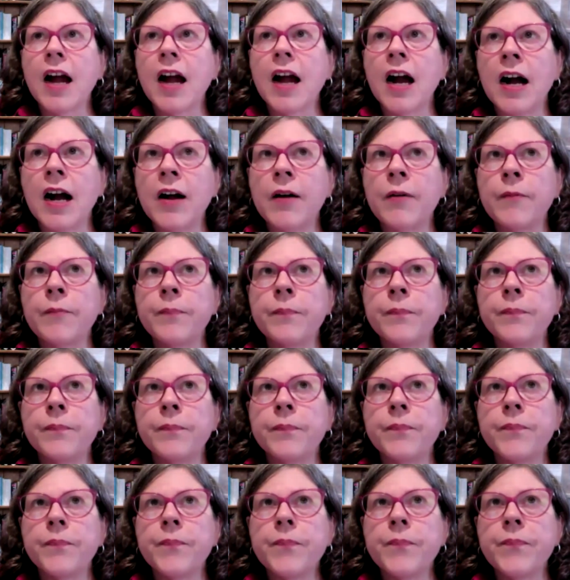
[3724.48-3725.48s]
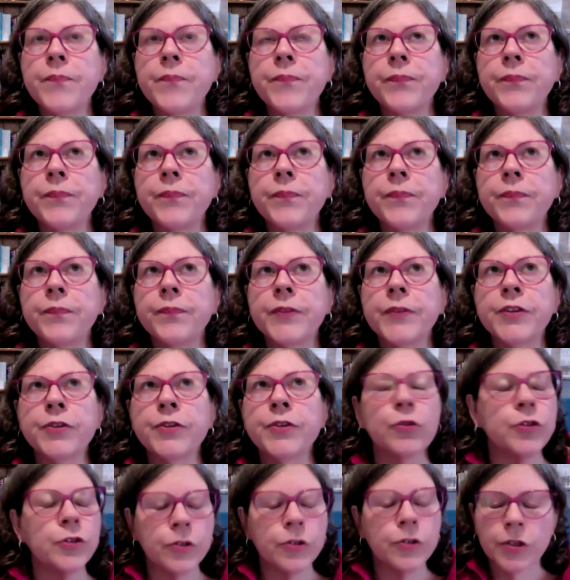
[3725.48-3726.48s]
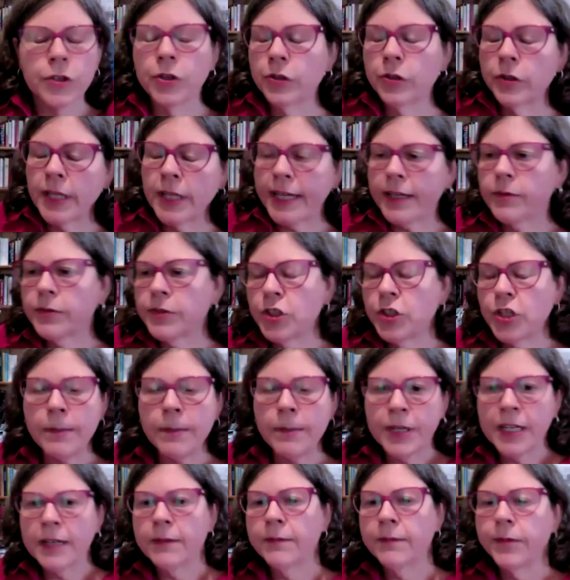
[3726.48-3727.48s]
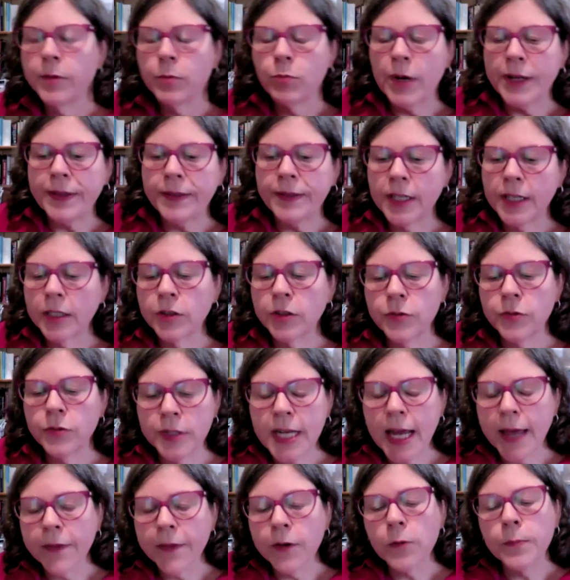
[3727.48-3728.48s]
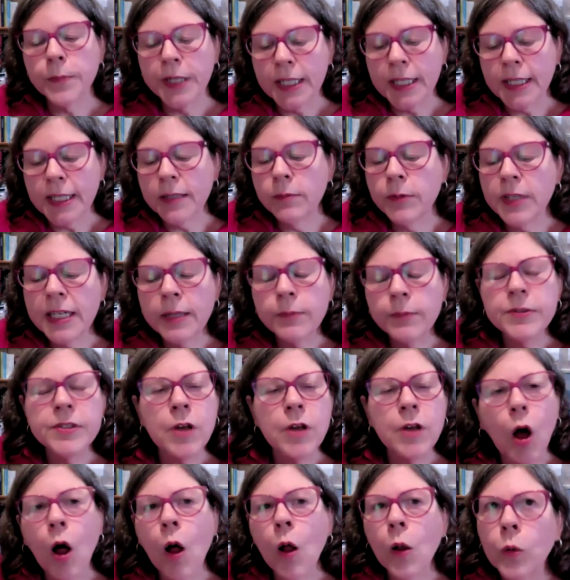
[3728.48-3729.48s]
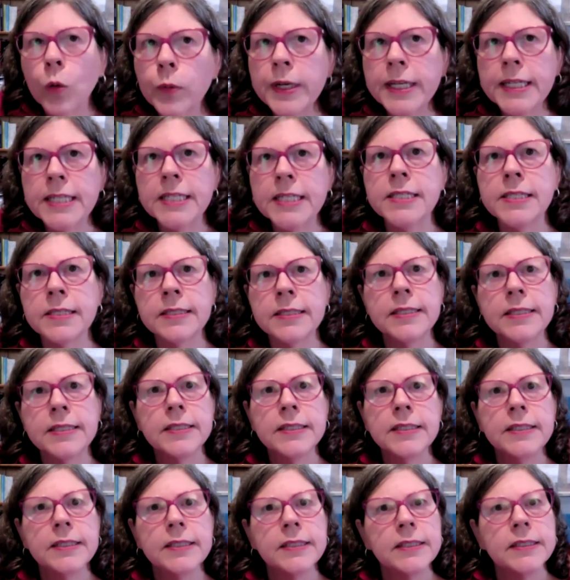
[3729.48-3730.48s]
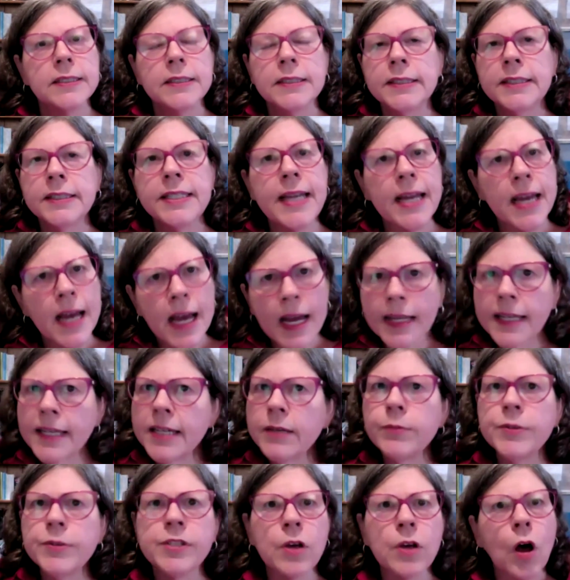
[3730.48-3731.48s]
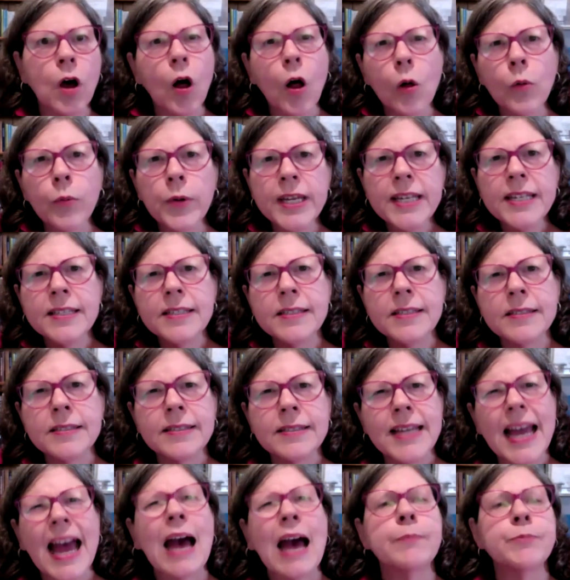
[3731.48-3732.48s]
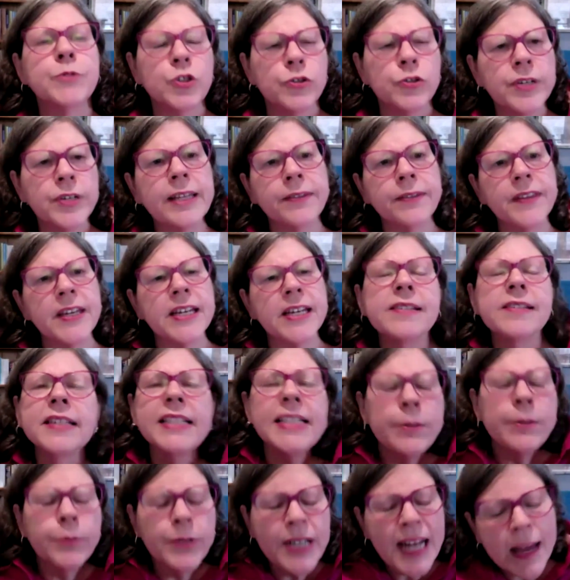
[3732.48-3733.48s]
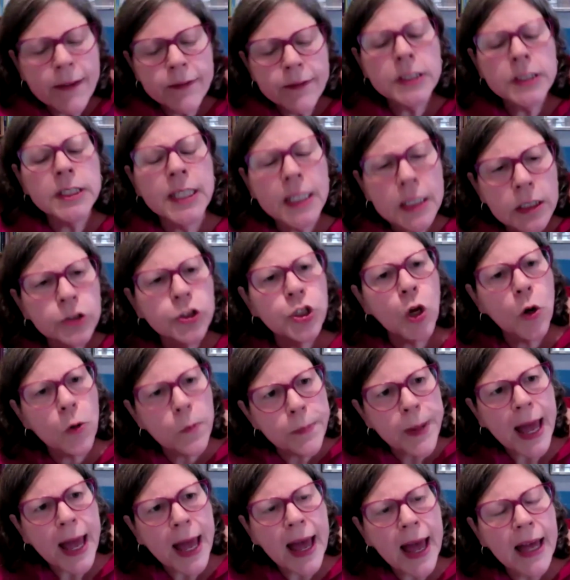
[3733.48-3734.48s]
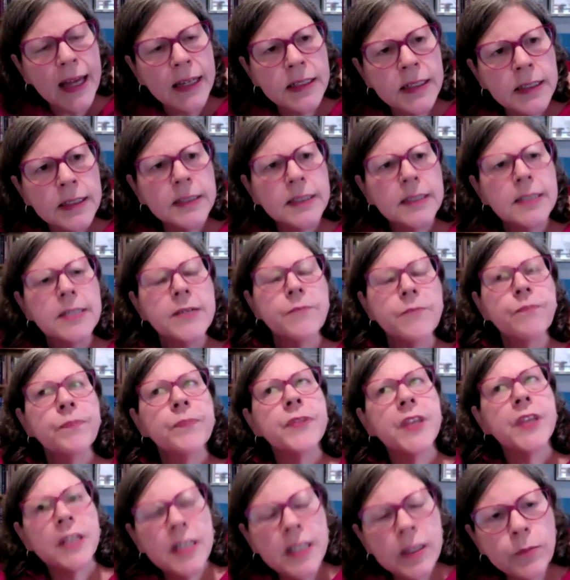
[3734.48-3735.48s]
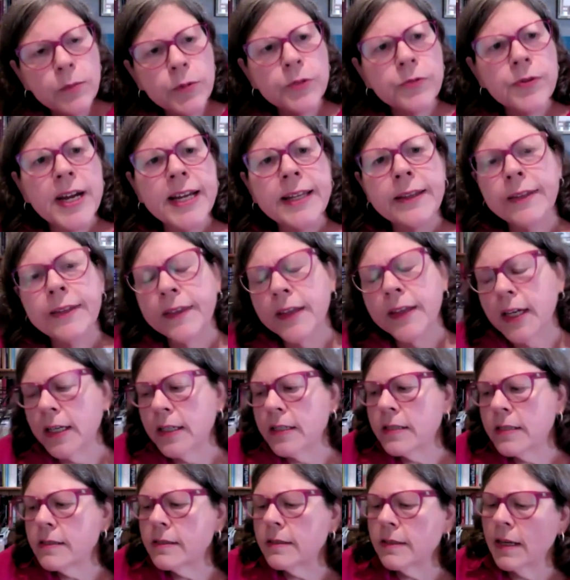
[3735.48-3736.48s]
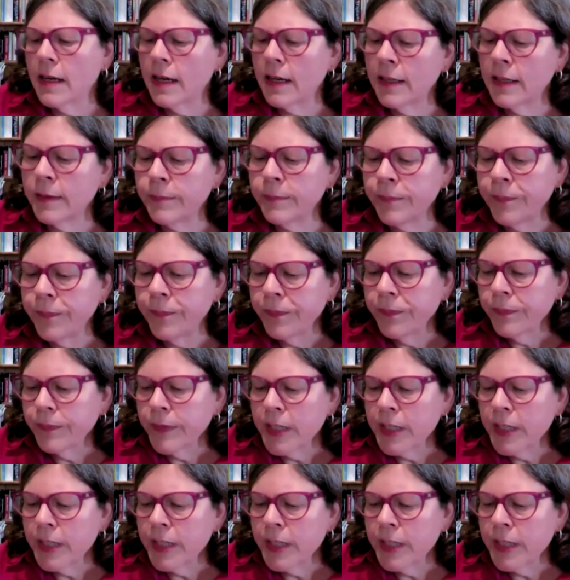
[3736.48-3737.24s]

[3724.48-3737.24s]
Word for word: um, so you're you're like jumping from one thing to another but he he was always yeah, he was always capturing things, and he would have a little notepad that he would write things. Um,